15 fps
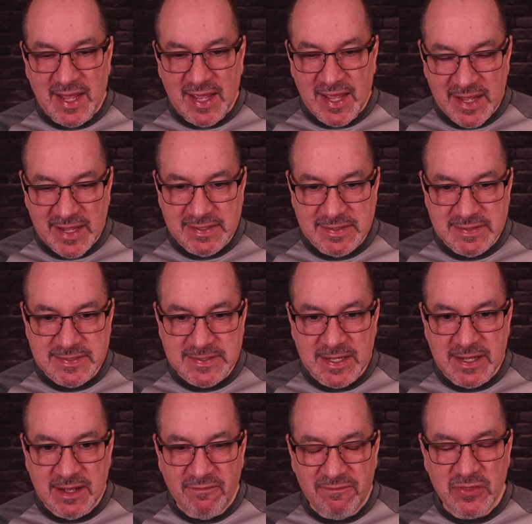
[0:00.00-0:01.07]
And
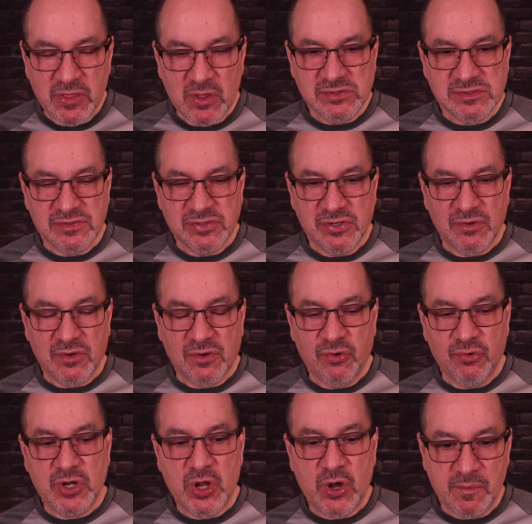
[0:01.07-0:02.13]
uh, for those who
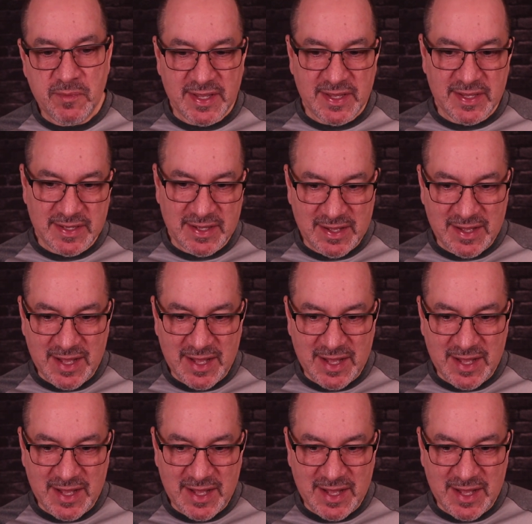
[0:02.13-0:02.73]
know me, uh,